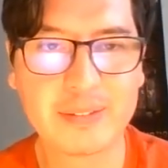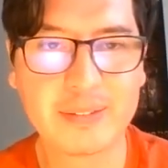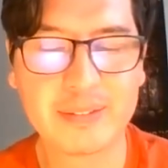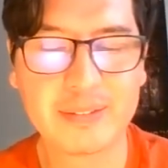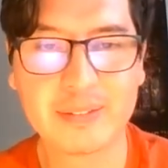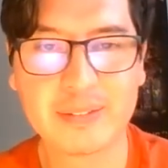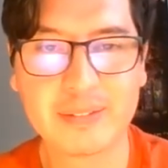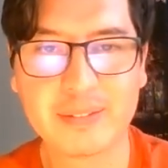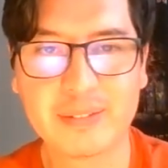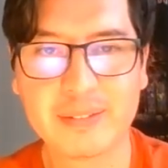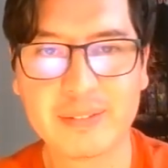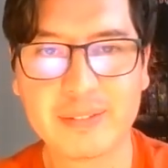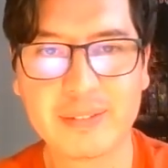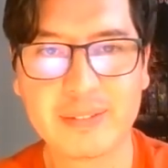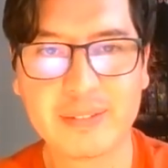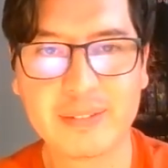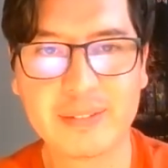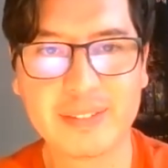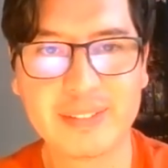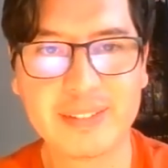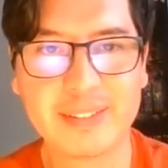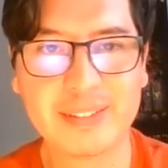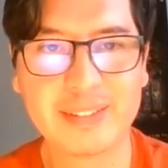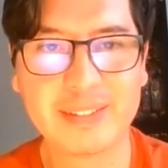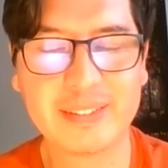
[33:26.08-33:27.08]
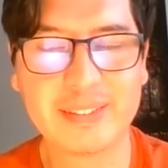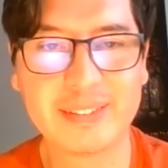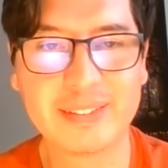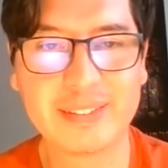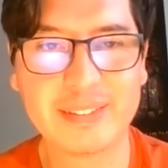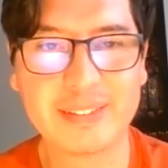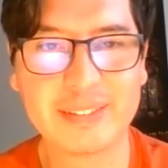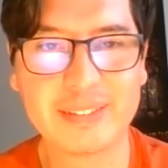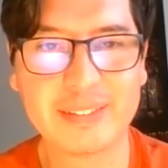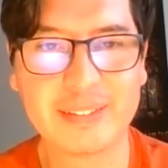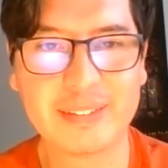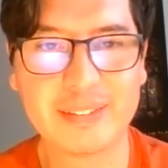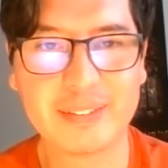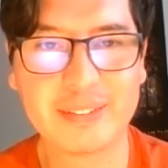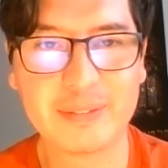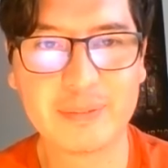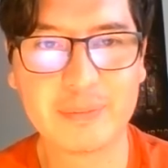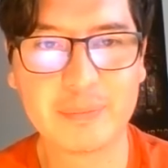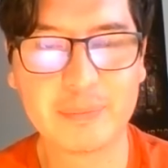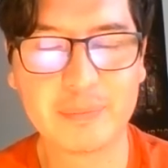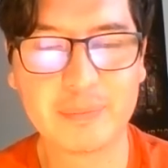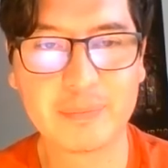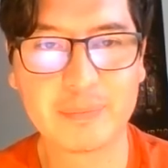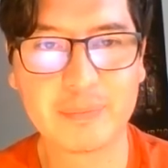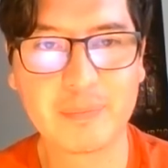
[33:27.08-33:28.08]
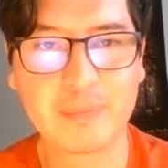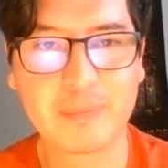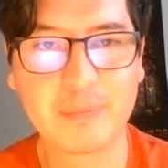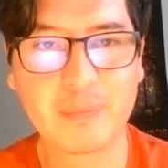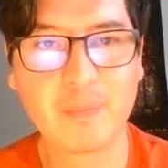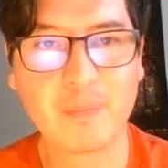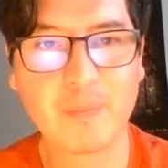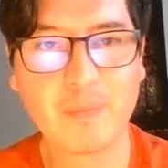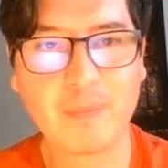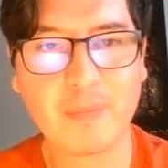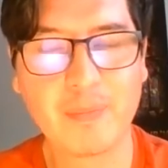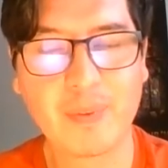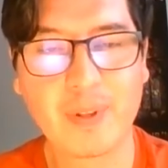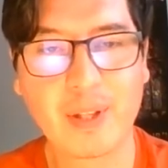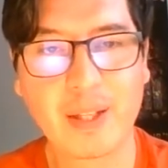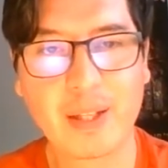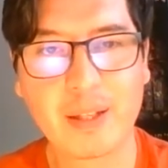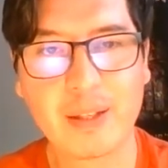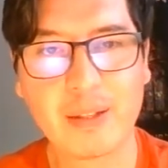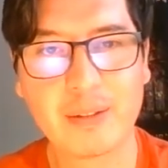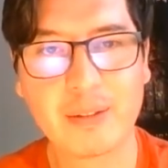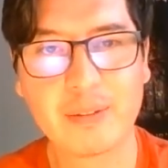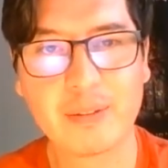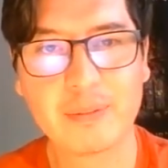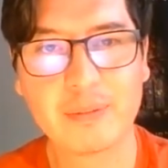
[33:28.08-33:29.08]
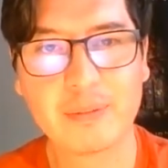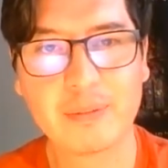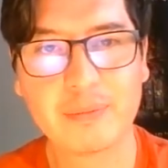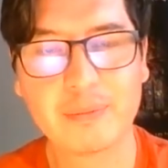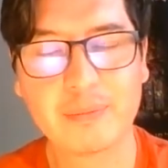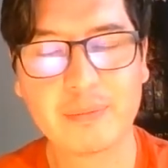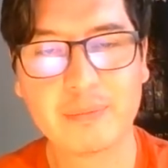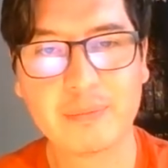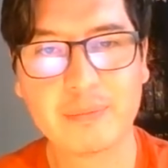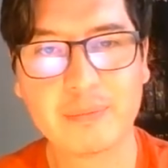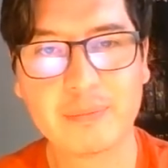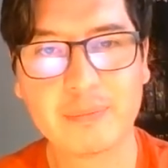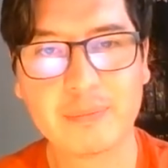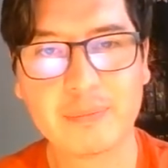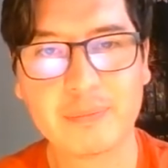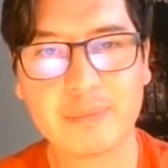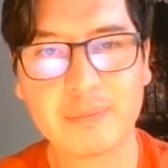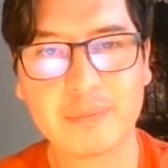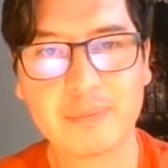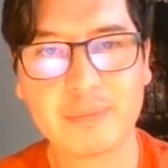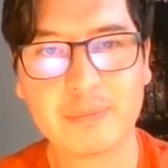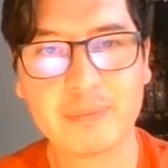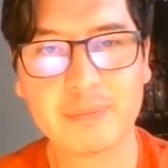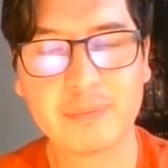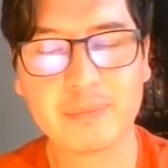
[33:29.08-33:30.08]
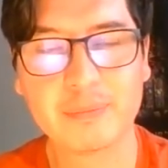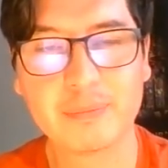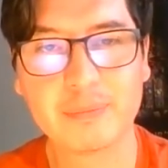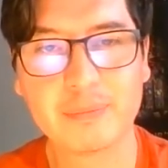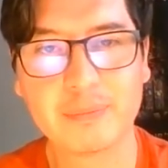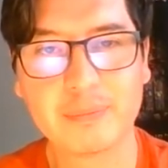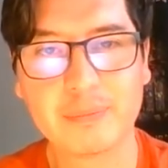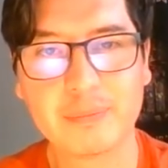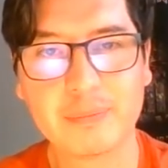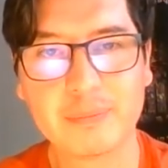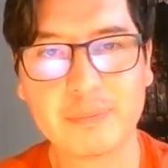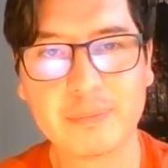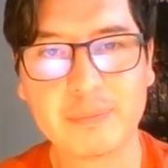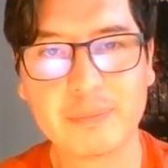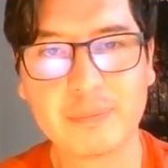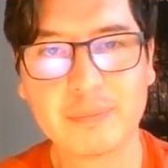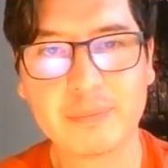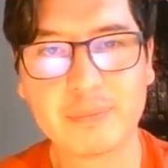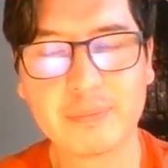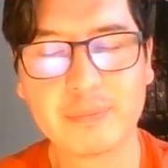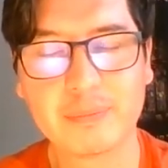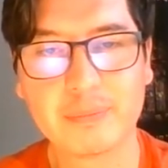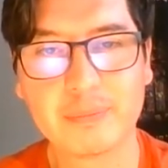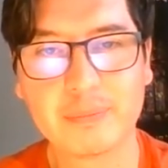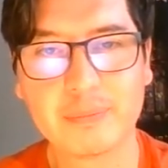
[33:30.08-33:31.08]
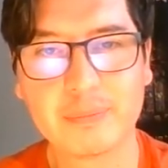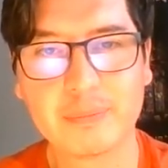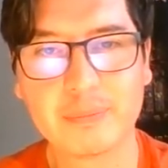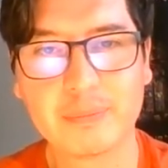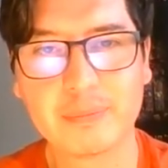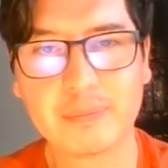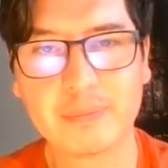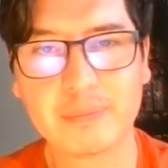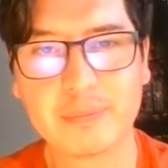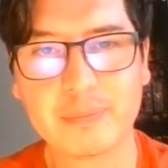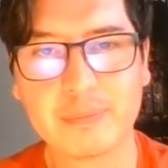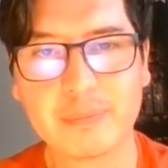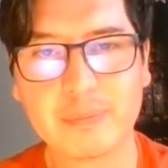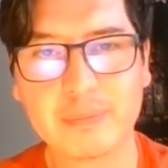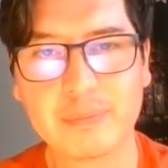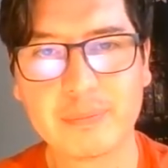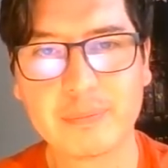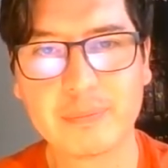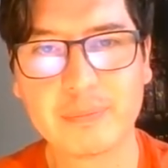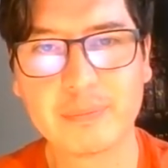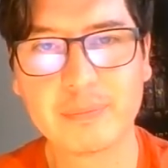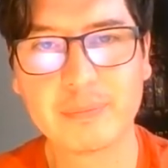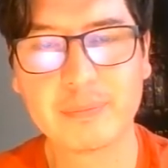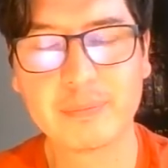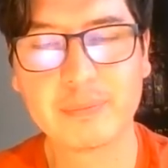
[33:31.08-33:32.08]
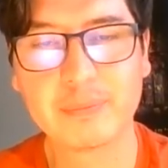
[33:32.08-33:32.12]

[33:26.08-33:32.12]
No words are spoken by the person on screen.